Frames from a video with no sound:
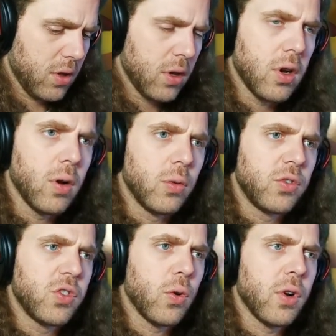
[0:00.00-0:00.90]
Oh,
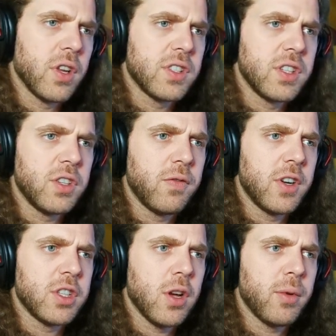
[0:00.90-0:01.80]
Tortoise, did you
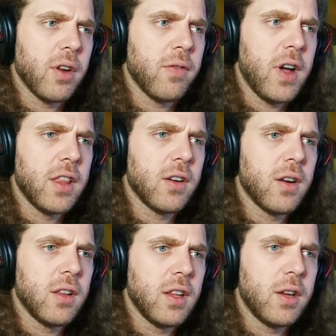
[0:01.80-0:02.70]
finish helping your father?
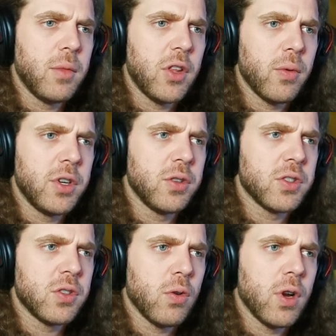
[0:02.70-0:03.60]
Let Mother read you a
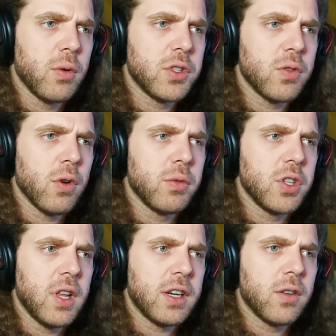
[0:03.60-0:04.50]
story. Which story would
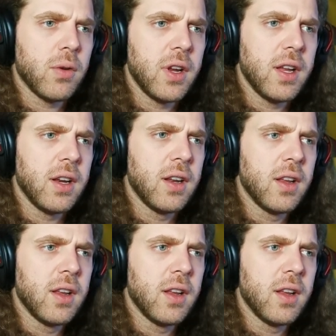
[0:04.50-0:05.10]
you like to read?